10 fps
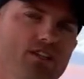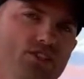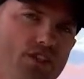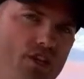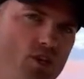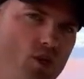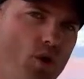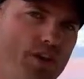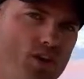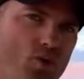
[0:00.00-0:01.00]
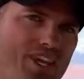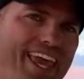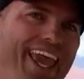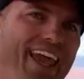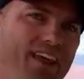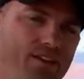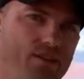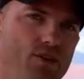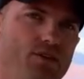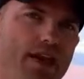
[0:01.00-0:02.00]
so that you know that you
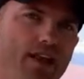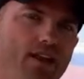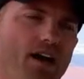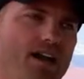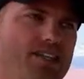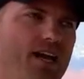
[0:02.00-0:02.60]
can do that. A lot of